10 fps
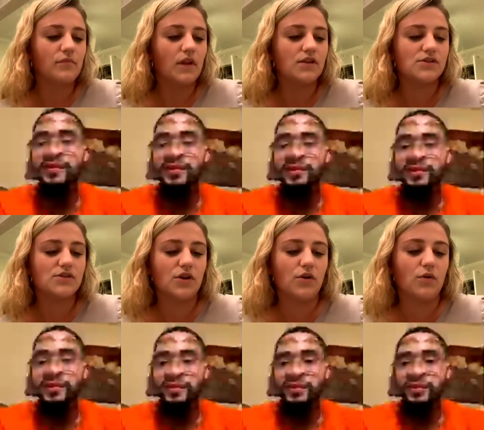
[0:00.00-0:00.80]

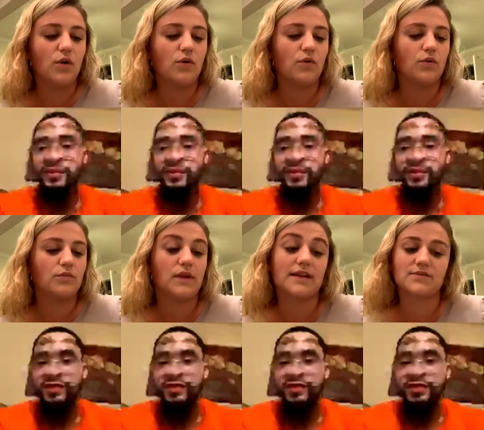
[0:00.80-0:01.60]
Speaker 1: so
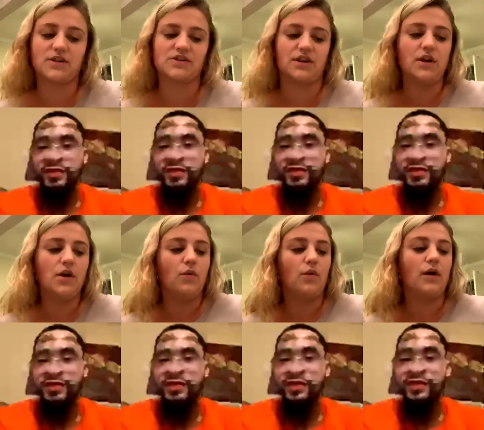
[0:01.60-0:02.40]
next question
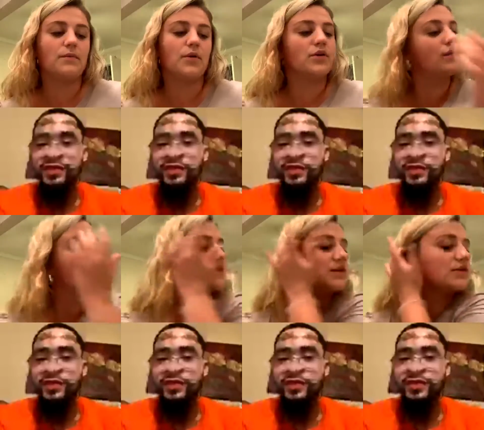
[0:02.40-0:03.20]
what motivates
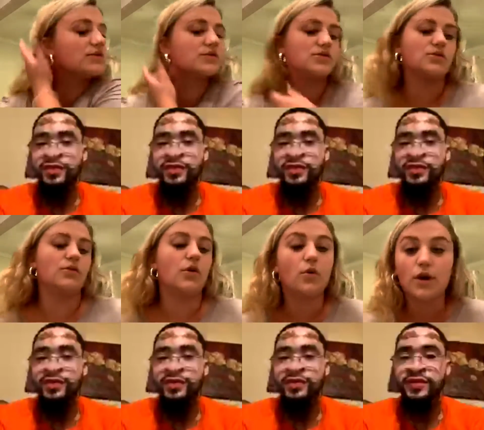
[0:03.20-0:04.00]
you to
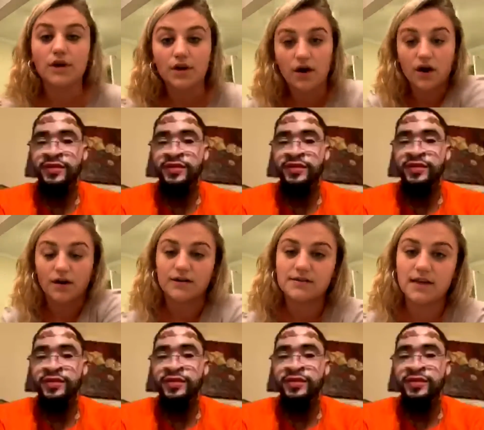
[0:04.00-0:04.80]
work your
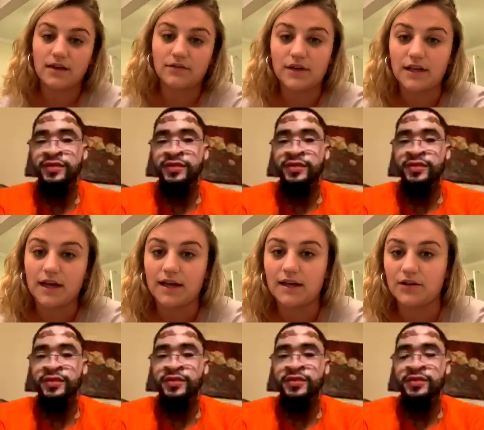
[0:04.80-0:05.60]
hardest every
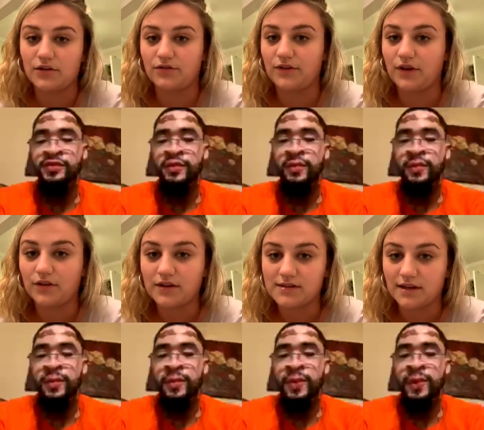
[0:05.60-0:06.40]
day in your field
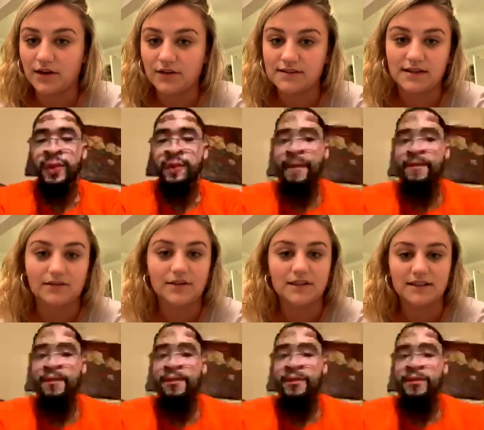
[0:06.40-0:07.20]
because i know it's
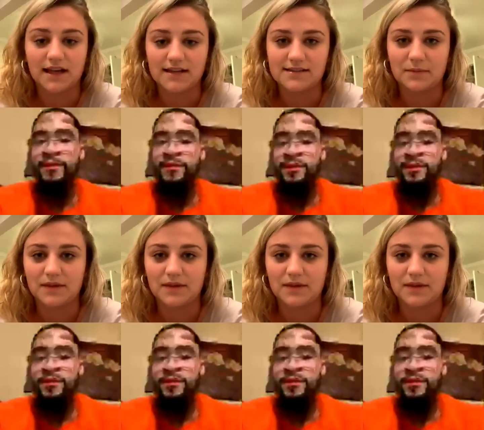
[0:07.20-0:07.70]
definitely not something